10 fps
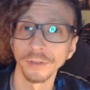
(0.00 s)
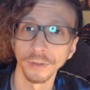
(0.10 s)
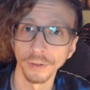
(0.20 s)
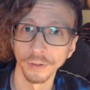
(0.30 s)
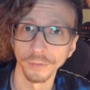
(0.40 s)

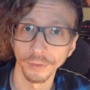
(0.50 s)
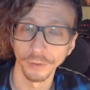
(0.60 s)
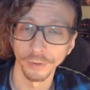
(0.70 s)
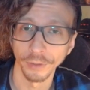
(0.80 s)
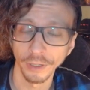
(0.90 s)
their
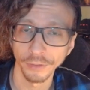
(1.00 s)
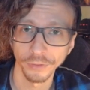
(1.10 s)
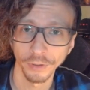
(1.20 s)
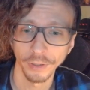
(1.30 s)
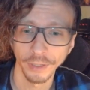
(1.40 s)
their
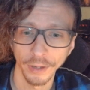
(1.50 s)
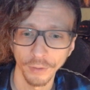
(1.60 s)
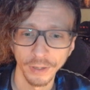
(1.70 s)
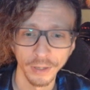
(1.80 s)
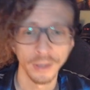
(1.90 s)
Kickstarter
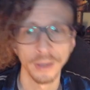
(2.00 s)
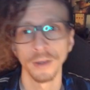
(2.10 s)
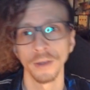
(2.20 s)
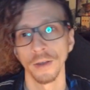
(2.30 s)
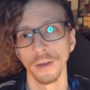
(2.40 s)
account,
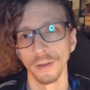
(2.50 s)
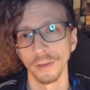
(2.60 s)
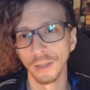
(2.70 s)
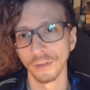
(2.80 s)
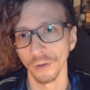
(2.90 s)
uh,
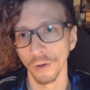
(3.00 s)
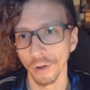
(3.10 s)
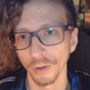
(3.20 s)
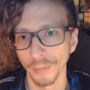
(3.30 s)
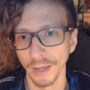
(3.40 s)
it's
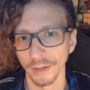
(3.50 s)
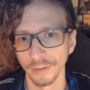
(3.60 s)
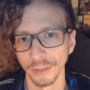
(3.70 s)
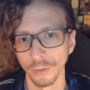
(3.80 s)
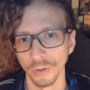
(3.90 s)

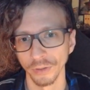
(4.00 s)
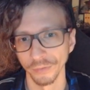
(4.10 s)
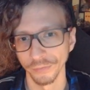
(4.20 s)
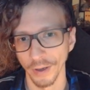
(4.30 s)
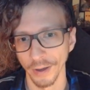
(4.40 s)
automatically going to
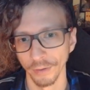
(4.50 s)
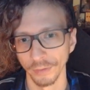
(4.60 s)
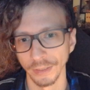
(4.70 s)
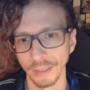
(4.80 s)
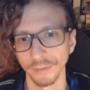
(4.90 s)
fire
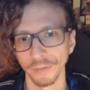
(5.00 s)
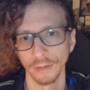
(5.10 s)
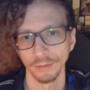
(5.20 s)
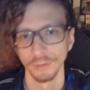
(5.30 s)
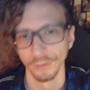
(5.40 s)
lead
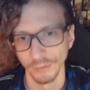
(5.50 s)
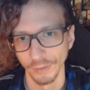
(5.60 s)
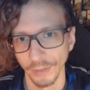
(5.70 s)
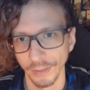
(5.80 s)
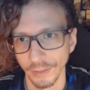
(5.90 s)
event. You see
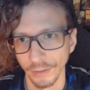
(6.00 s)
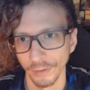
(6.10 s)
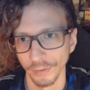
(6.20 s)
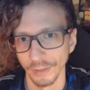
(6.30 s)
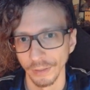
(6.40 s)
right here
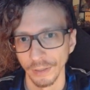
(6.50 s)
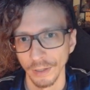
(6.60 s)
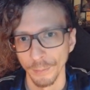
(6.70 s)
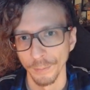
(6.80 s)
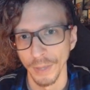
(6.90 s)
on the
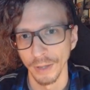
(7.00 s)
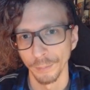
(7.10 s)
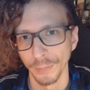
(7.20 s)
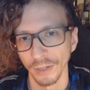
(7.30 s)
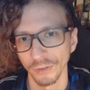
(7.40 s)
Meta
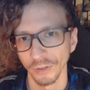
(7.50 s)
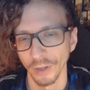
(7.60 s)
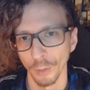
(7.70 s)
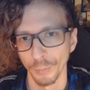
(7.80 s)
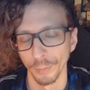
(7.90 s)
Pixel
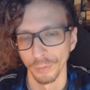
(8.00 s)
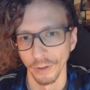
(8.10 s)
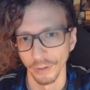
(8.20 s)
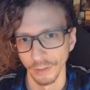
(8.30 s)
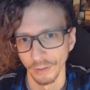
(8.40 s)
Helper
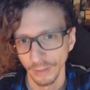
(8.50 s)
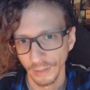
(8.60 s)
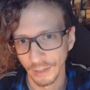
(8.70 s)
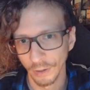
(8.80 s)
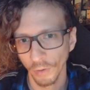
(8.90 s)
plugin,
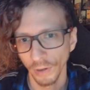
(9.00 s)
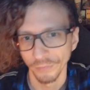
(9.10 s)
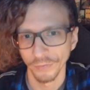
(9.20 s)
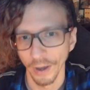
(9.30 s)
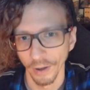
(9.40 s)
it already
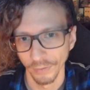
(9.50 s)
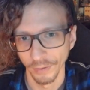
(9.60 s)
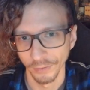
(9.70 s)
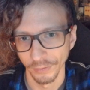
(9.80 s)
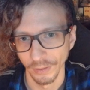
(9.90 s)
fired
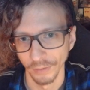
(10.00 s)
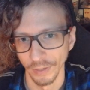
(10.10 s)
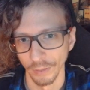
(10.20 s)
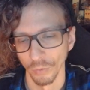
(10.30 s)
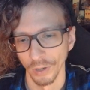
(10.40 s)
this lead
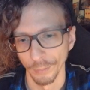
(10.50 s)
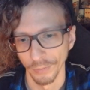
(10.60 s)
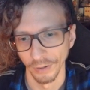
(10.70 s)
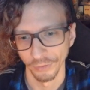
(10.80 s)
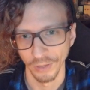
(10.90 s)
event when I
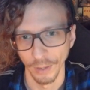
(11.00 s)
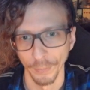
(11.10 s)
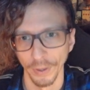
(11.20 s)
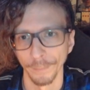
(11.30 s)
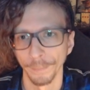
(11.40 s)
pressed that
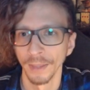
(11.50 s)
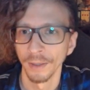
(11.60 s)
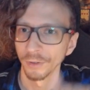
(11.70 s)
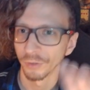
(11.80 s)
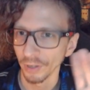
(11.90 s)
button.
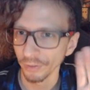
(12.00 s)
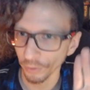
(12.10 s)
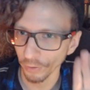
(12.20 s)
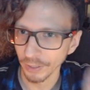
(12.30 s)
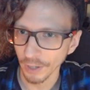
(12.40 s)
So that's
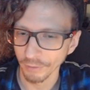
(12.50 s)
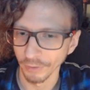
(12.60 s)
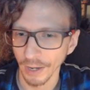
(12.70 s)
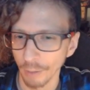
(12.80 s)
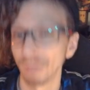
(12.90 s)
already
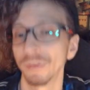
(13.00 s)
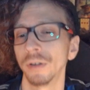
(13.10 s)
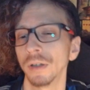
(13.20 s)
covered. However,